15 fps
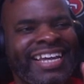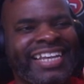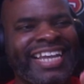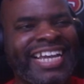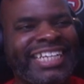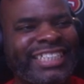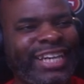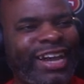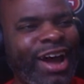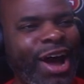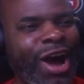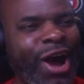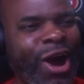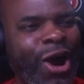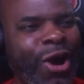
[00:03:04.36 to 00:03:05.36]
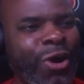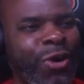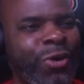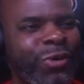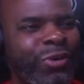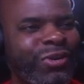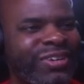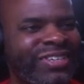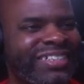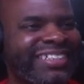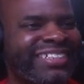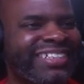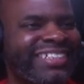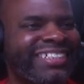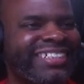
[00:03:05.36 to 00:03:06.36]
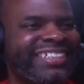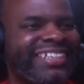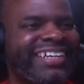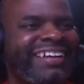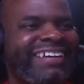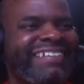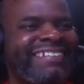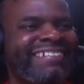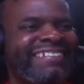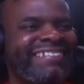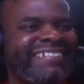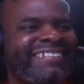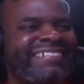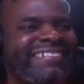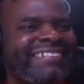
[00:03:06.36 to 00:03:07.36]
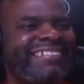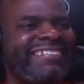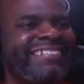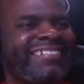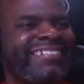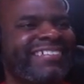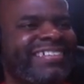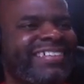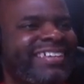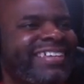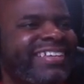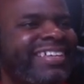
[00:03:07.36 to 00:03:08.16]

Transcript: Let's go! Yo, Noah, take the wheel.